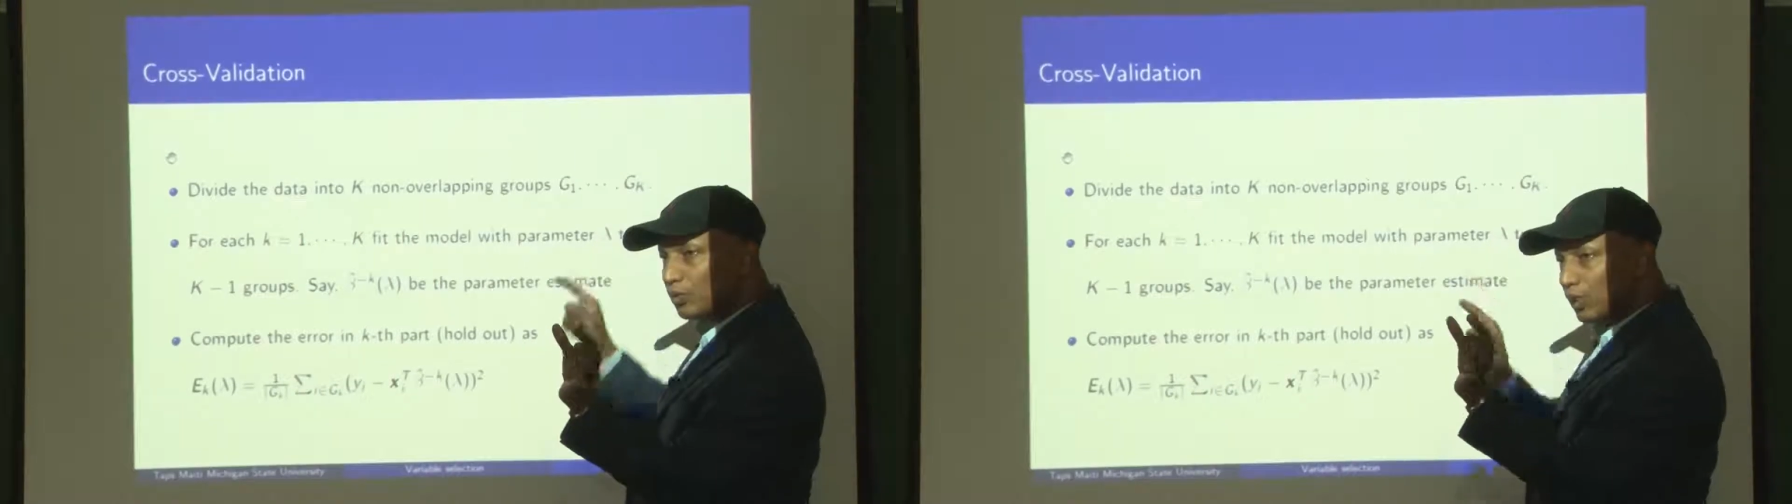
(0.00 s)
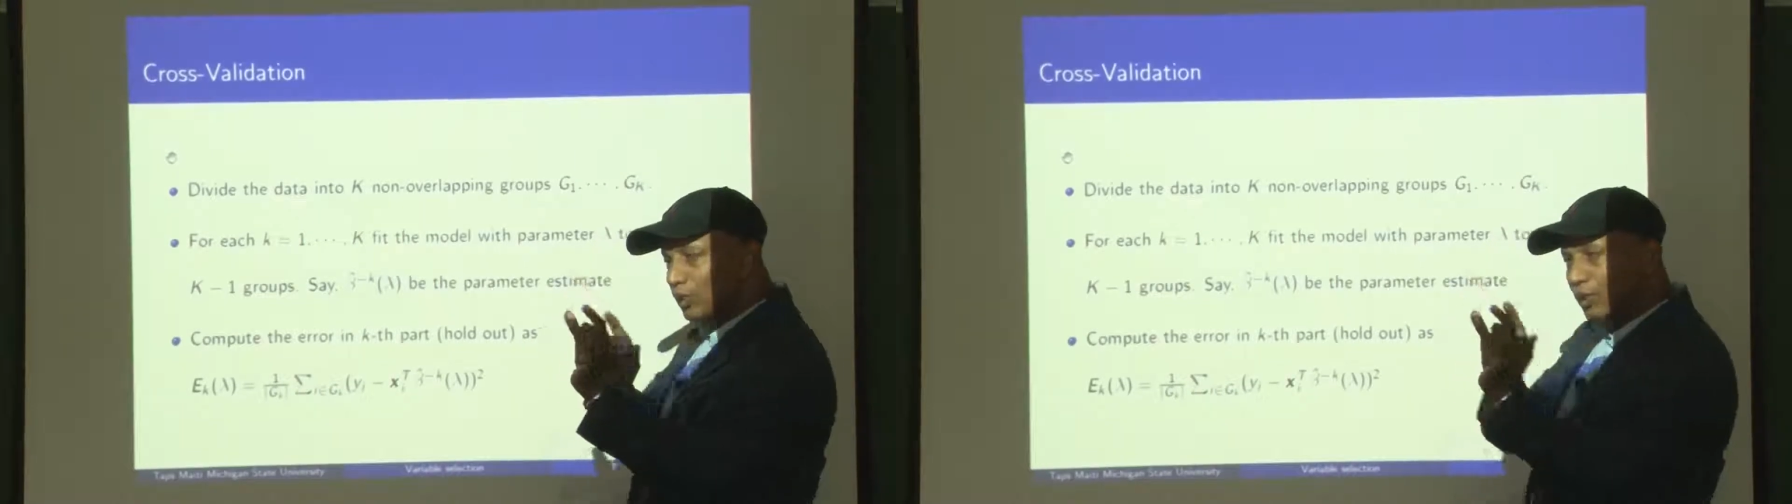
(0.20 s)

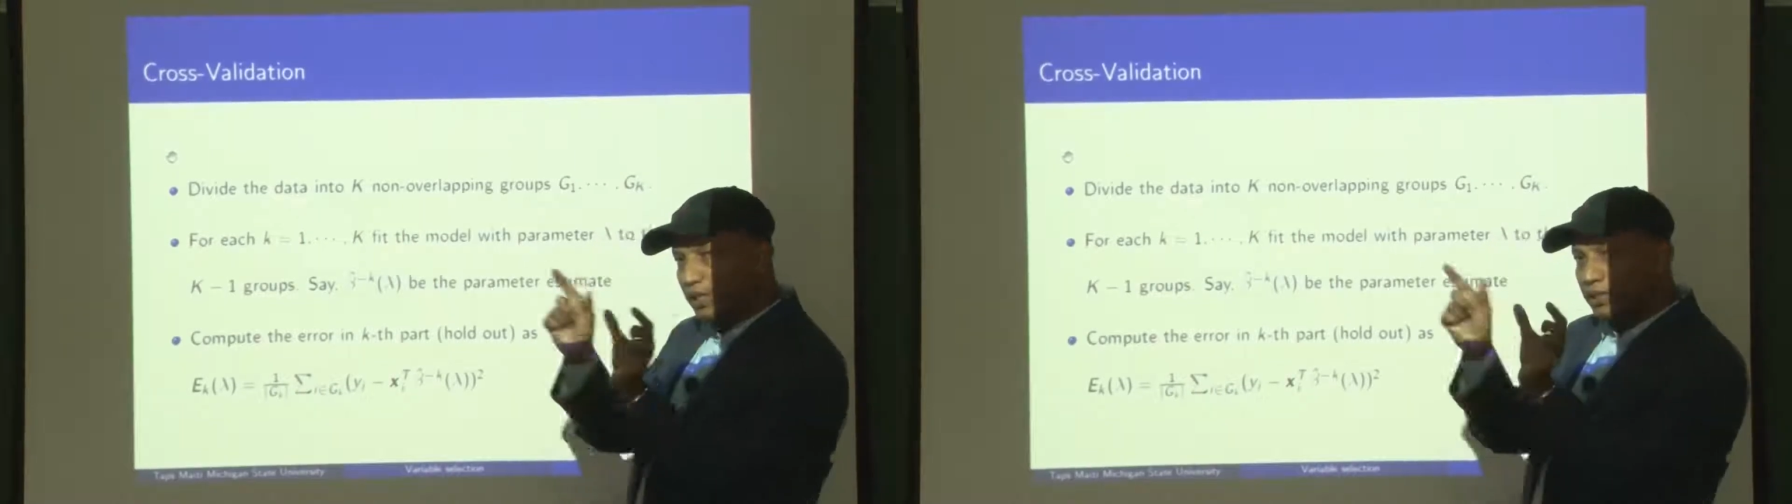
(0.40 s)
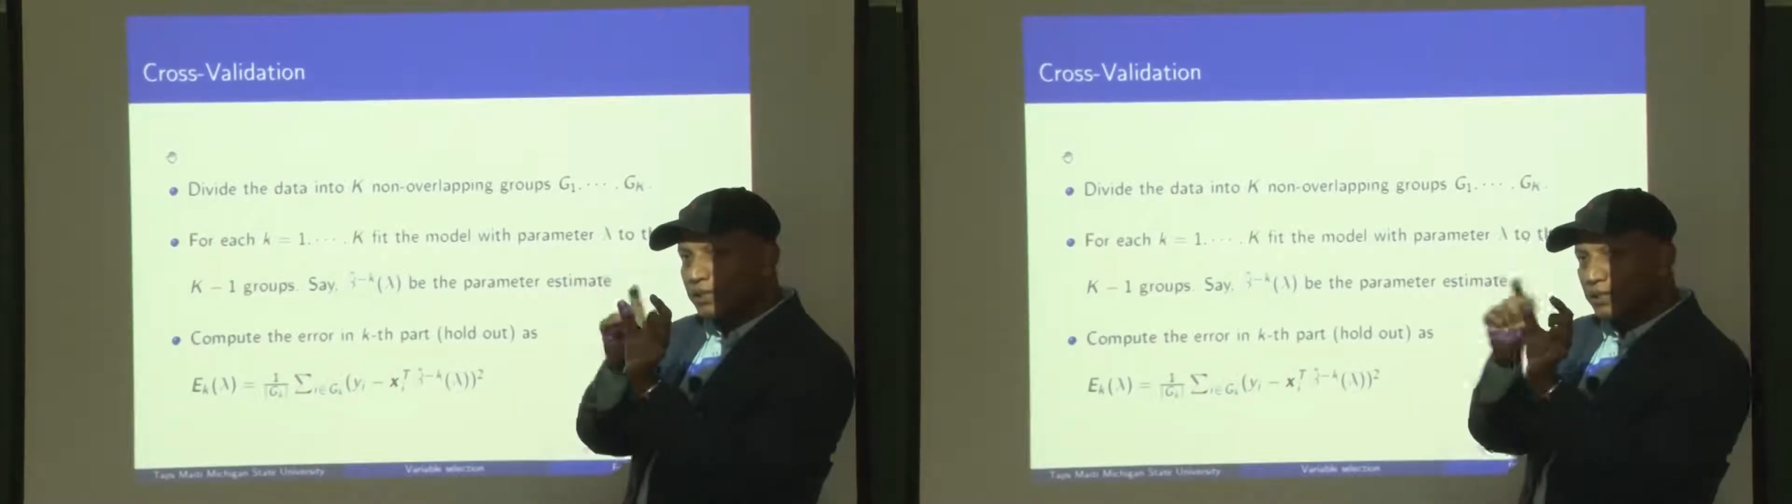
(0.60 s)
when you are,
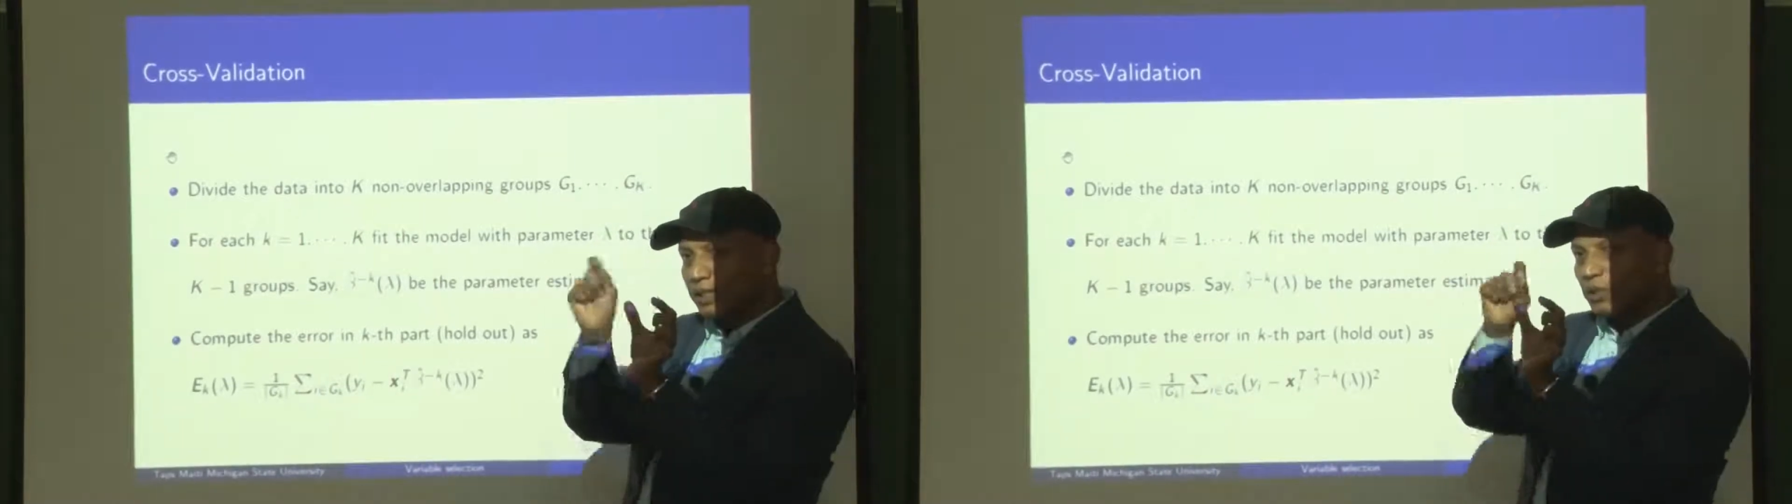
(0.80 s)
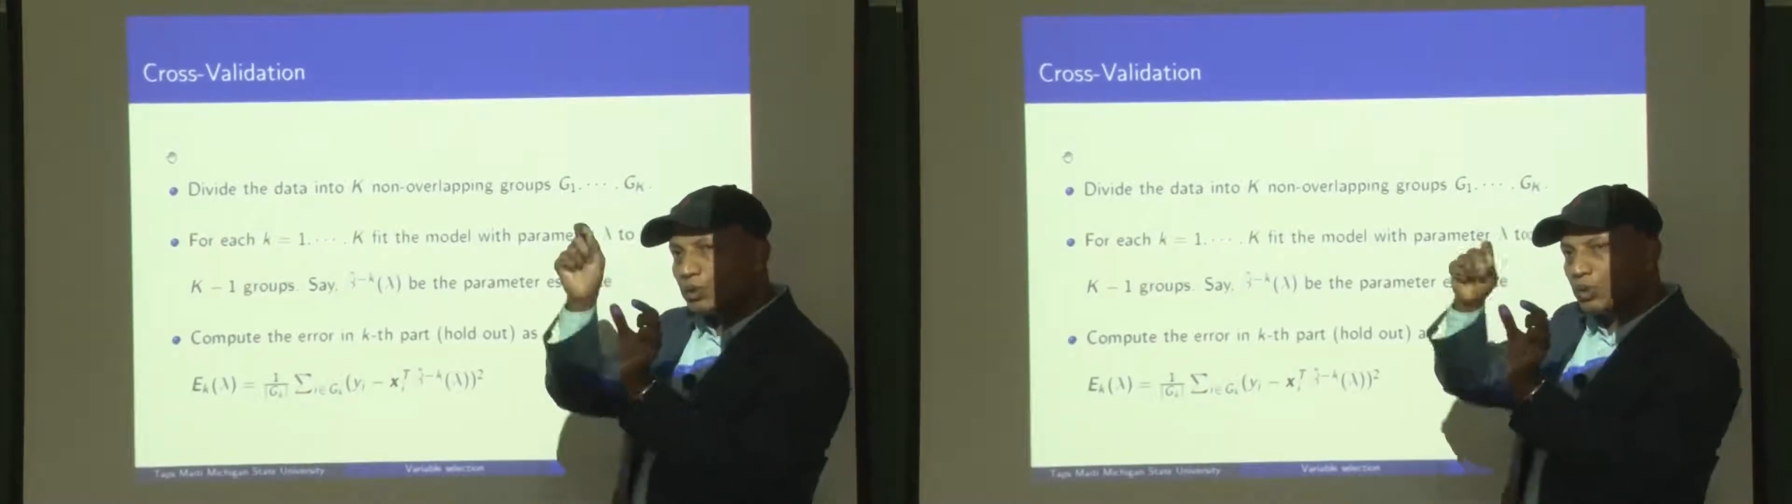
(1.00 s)
as I said,
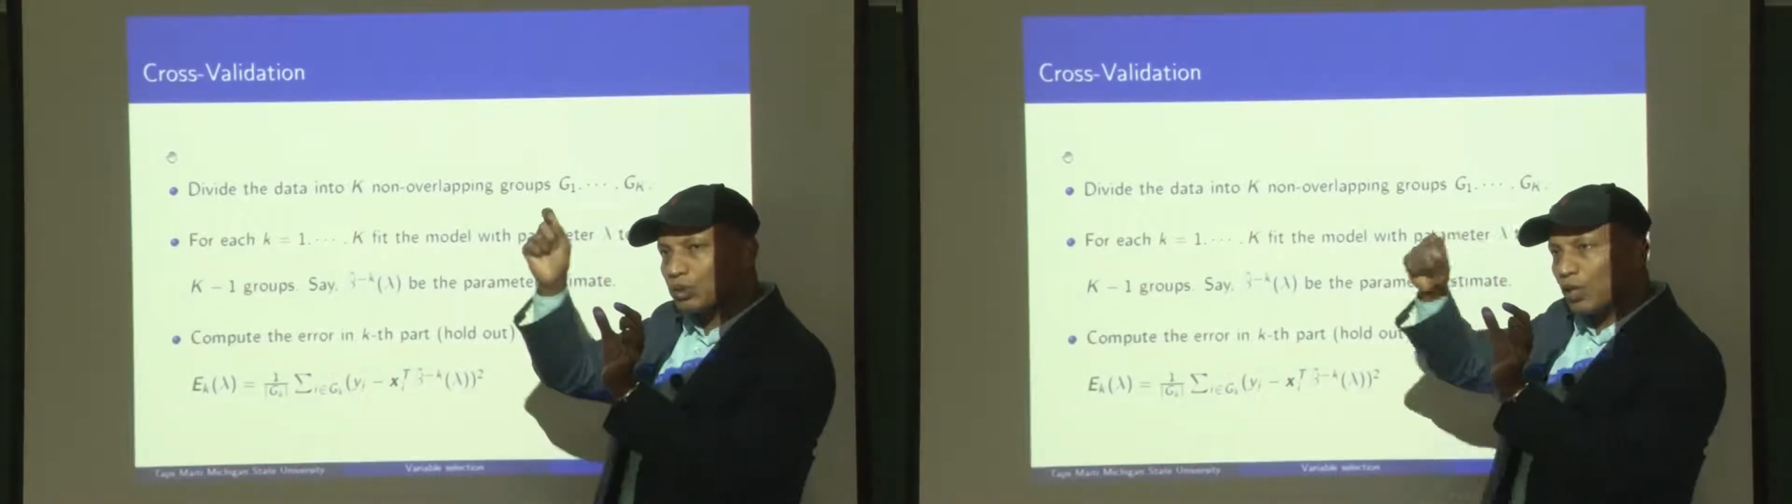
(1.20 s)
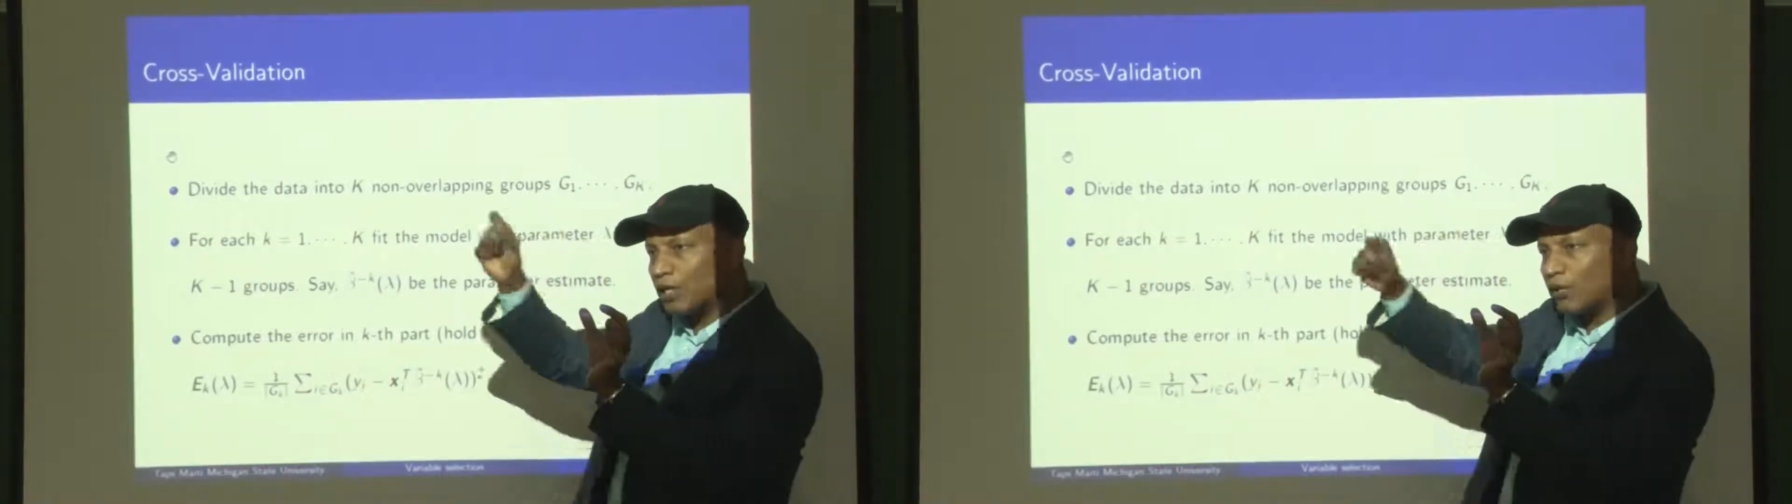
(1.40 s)
that you
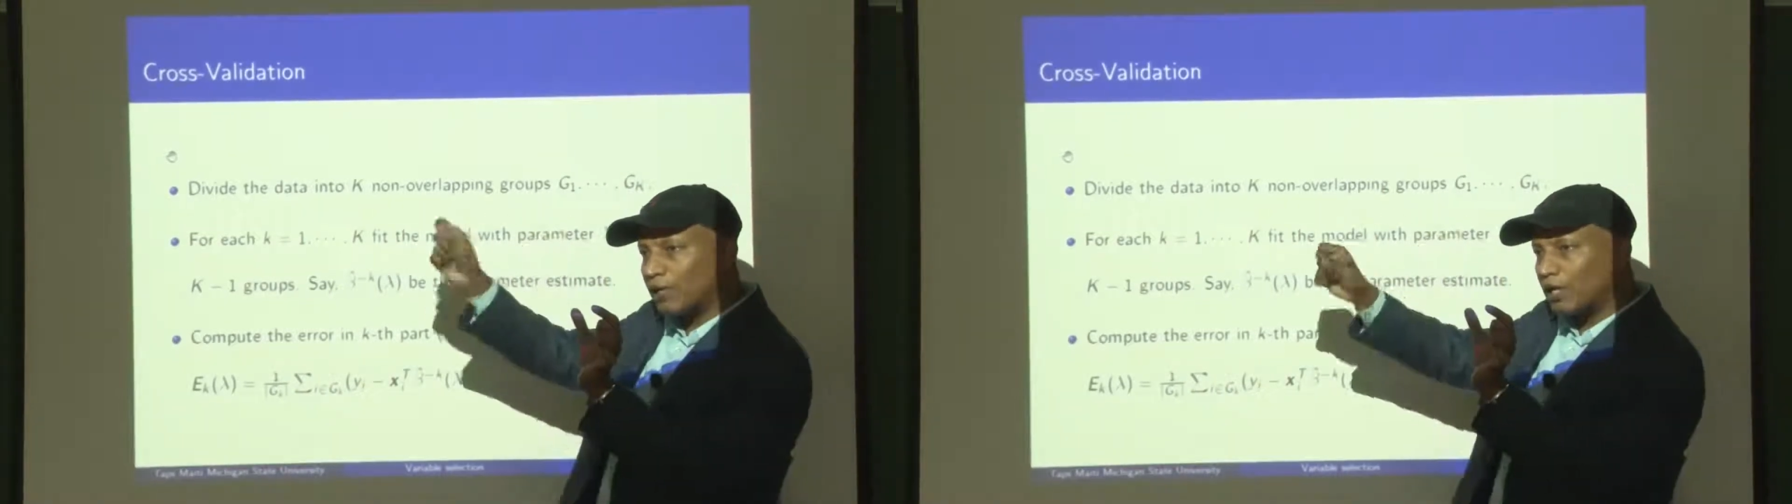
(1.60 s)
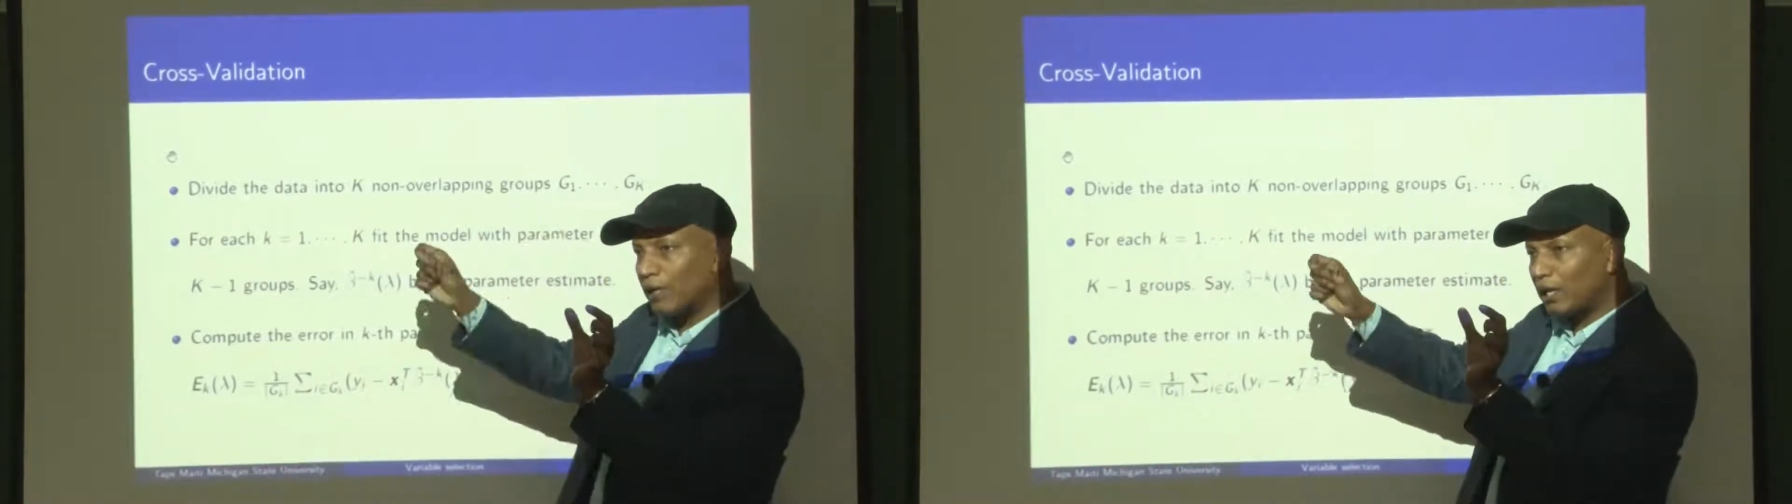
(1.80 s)
choose all
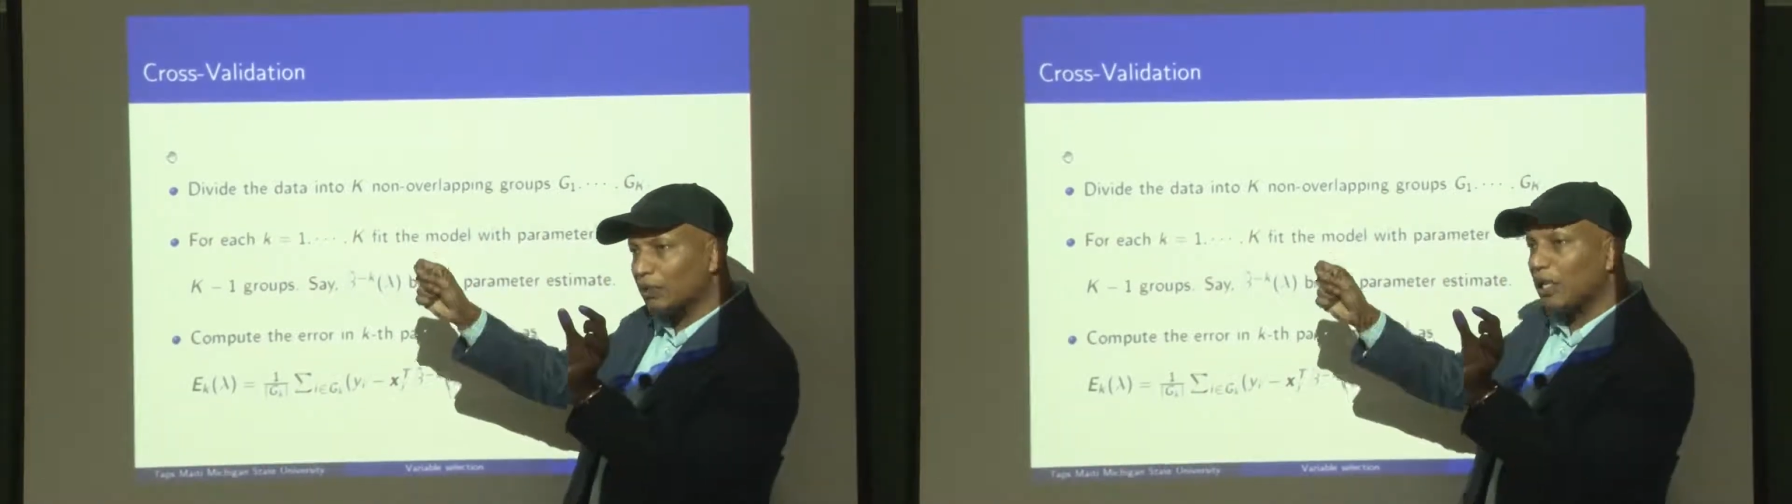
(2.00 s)
different value,